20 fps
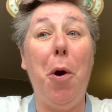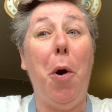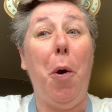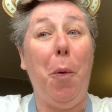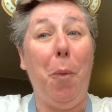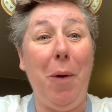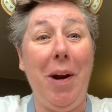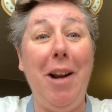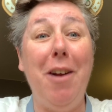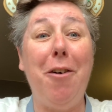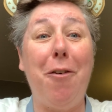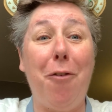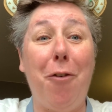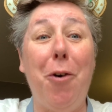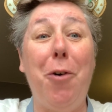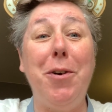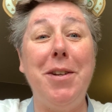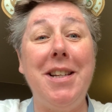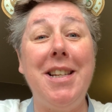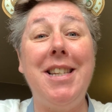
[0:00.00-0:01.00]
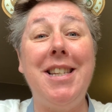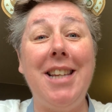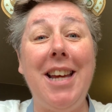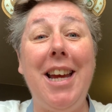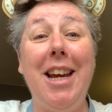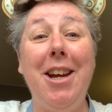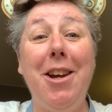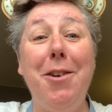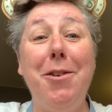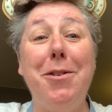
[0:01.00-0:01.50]
We look forward to
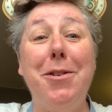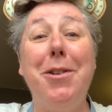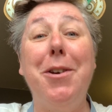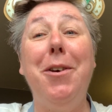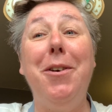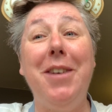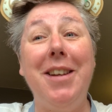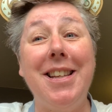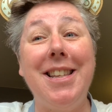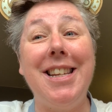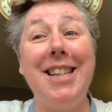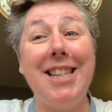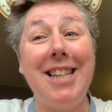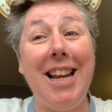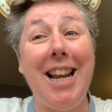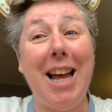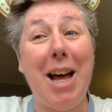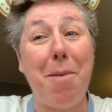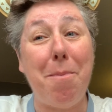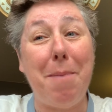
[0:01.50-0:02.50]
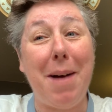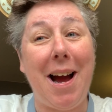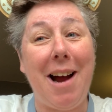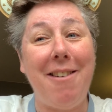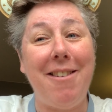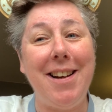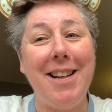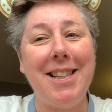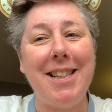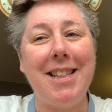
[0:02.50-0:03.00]
seeing you soon at Disneyland
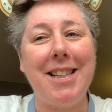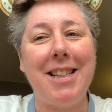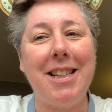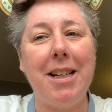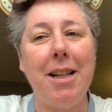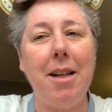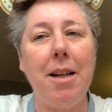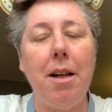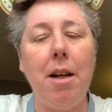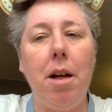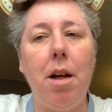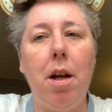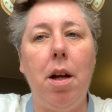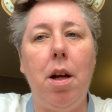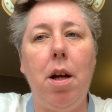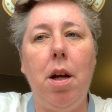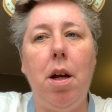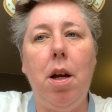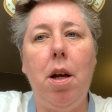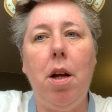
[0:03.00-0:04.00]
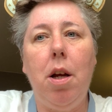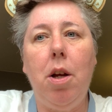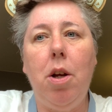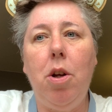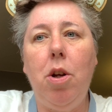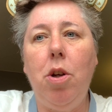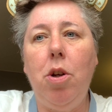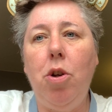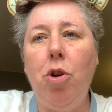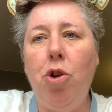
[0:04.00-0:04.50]
Paris.
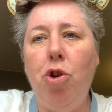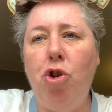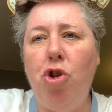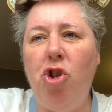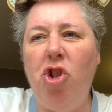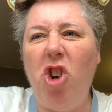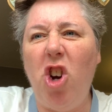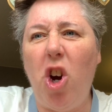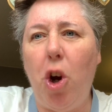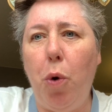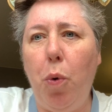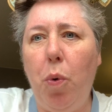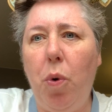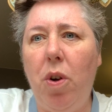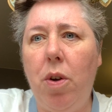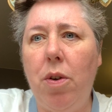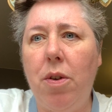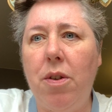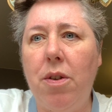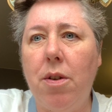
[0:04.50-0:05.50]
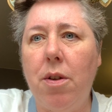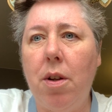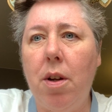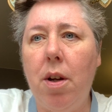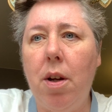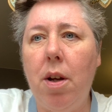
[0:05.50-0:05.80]
Jokes.